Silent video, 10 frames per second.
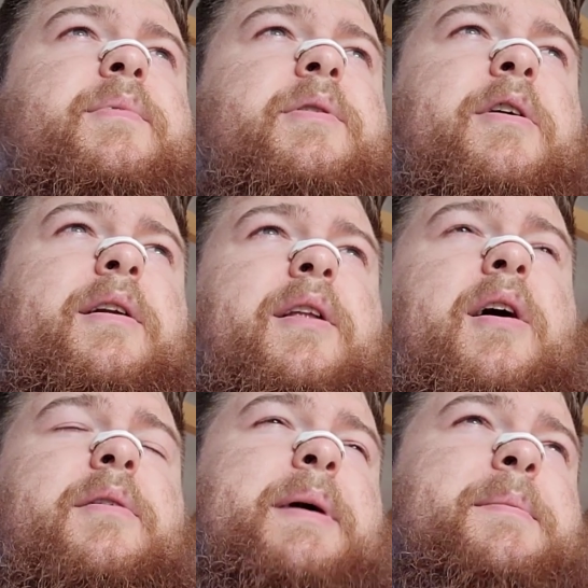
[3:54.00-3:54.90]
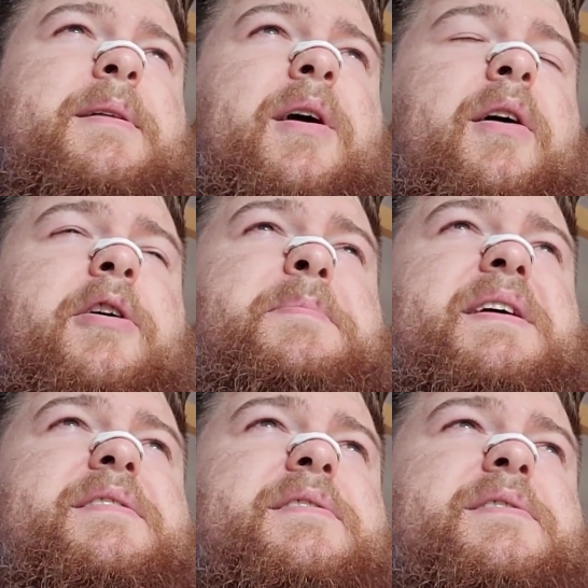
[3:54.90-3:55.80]
Or maybe longer
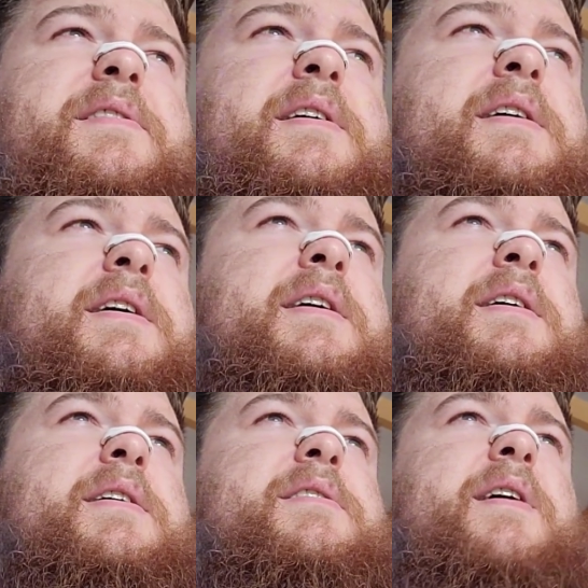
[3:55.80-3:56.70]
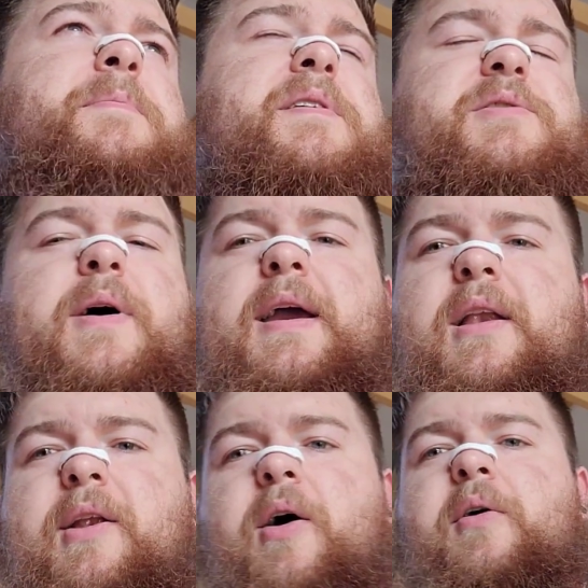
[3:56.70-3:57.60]
pieces. Something so I can
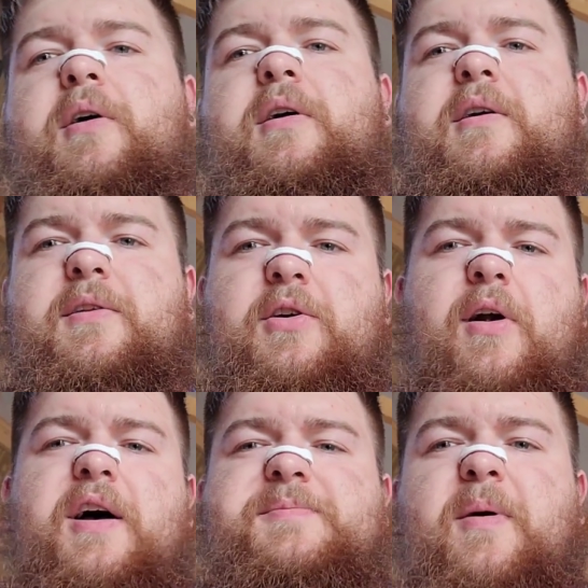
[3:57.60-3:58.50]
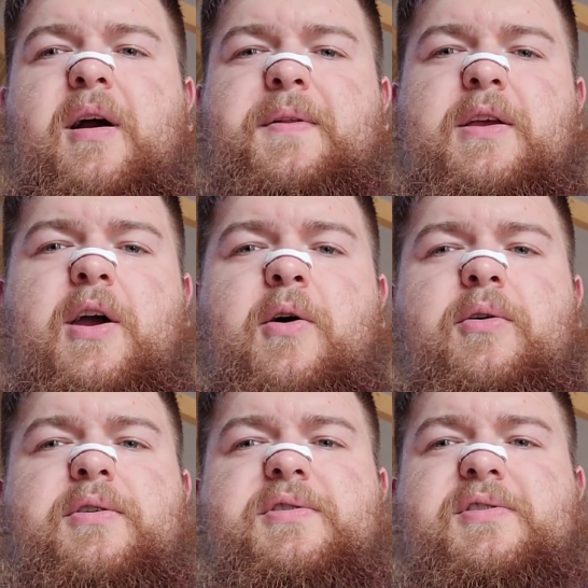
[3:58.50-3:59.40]
lower the crossbar on the
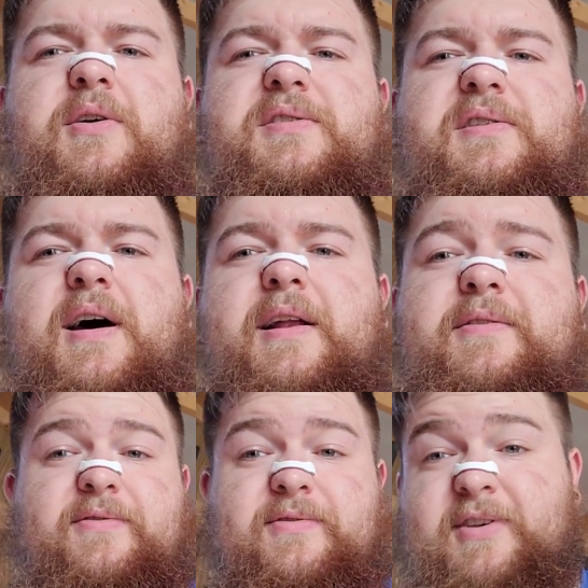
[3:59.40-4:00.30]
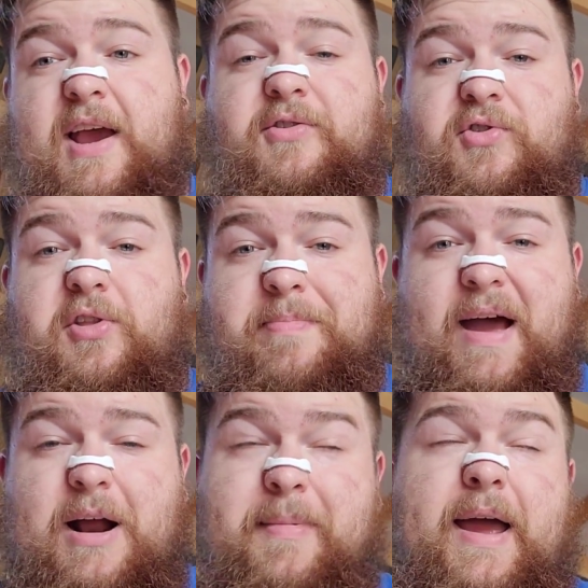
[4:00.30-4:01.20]
yoke so it's not a danger to the
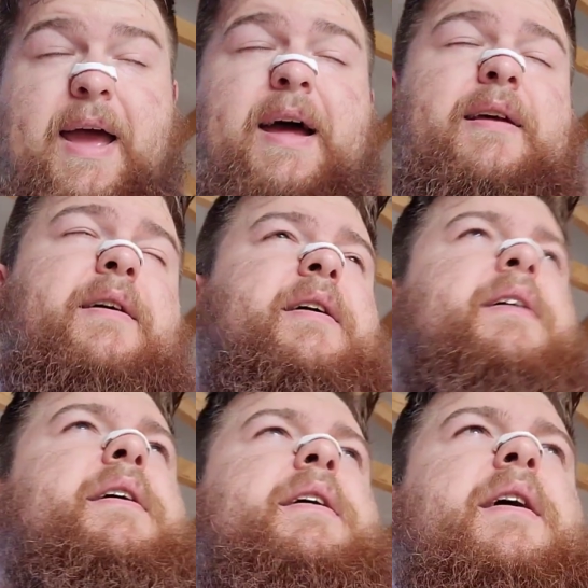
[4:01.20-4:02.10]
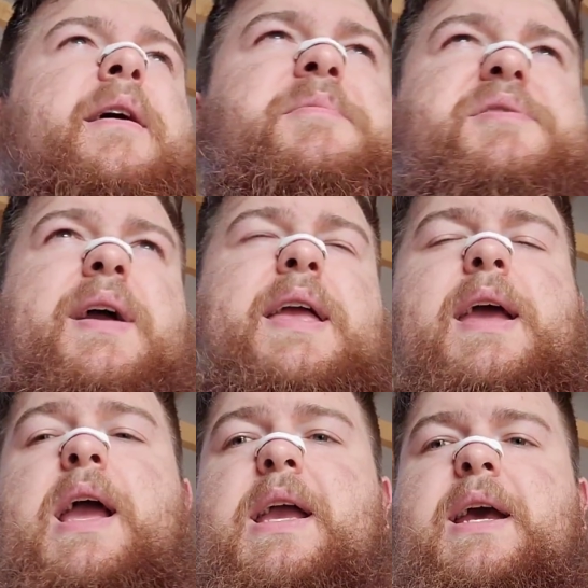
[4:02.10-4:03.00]
back of my head. So I
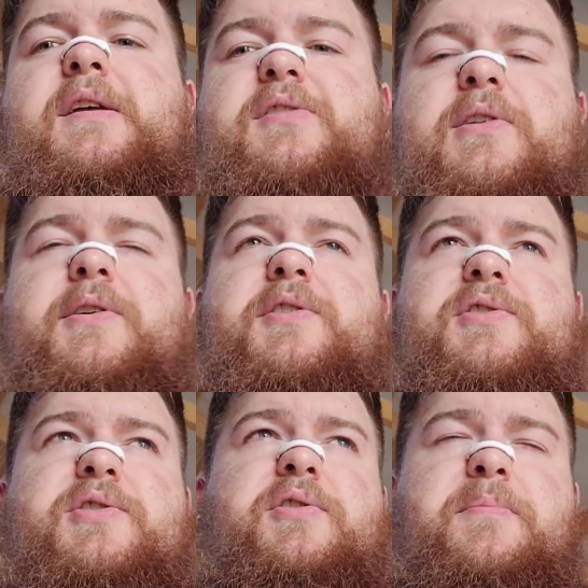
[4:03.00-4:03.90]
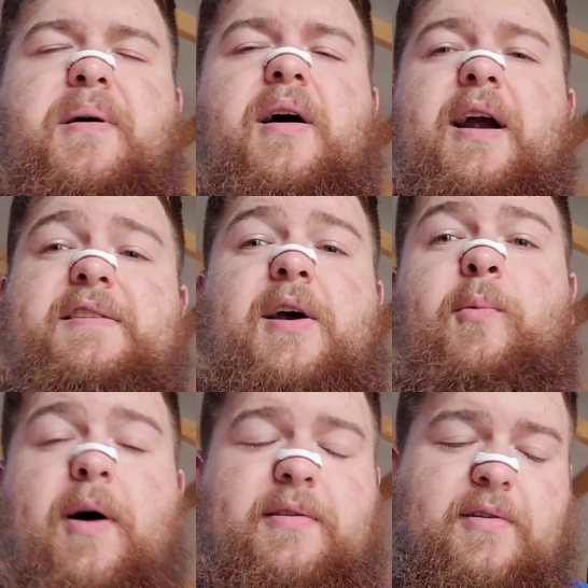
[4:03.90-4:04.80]
can't get as close to the bar as I
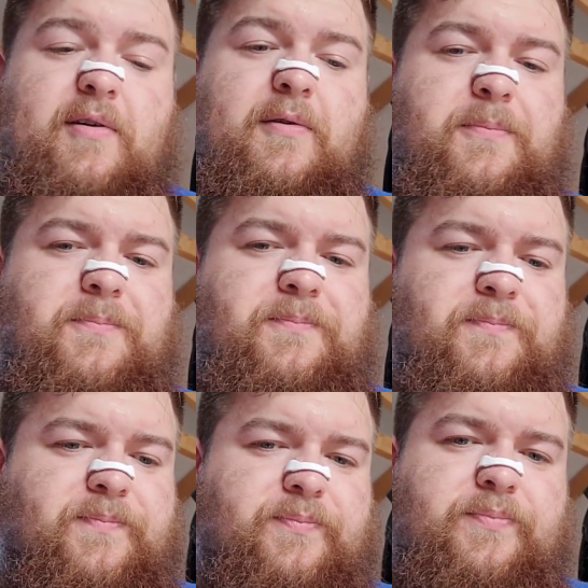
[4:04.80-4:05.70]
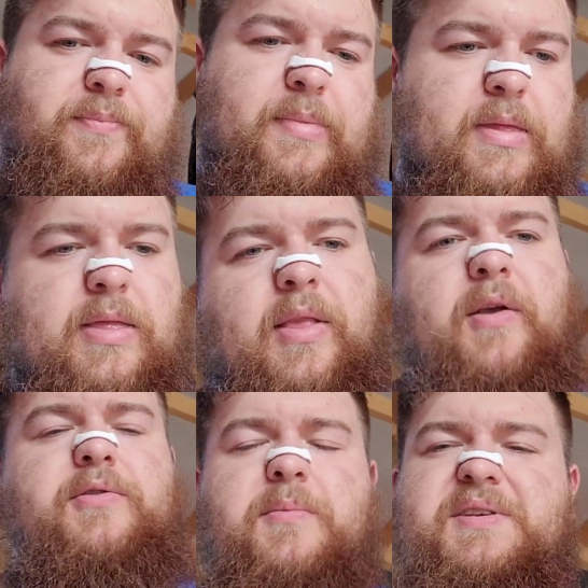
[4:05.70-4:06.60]
want to.
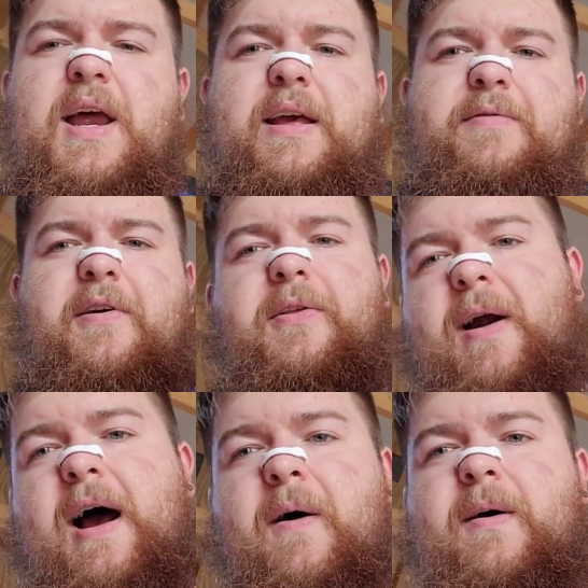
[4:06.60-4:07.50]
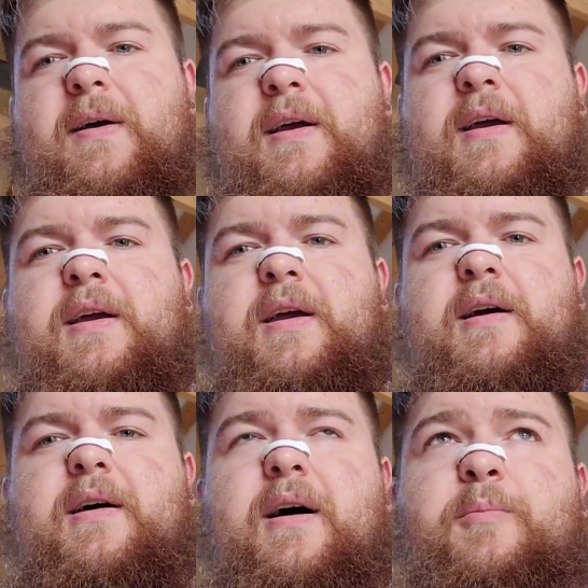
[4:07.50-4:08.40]
So I'm standing further out,
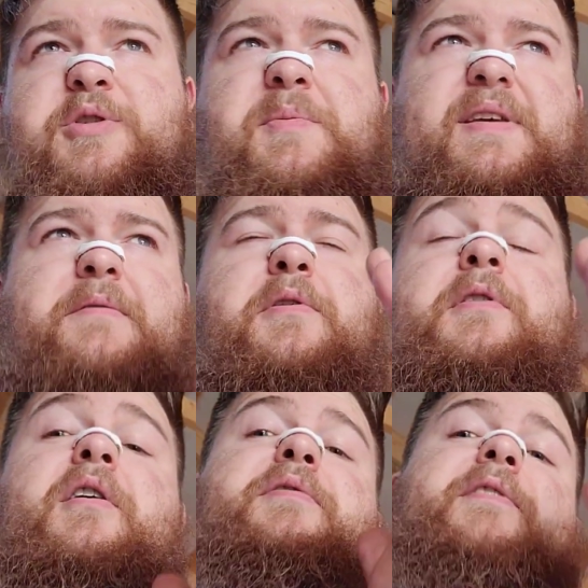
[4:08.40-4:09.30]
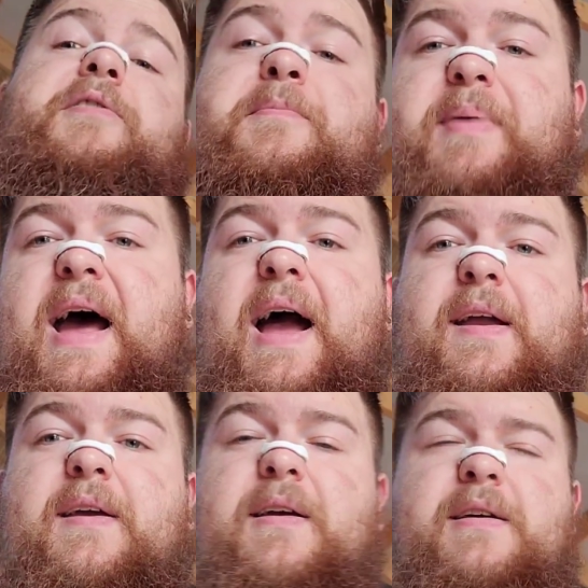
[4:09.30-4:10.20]
which means I have to throw it further back.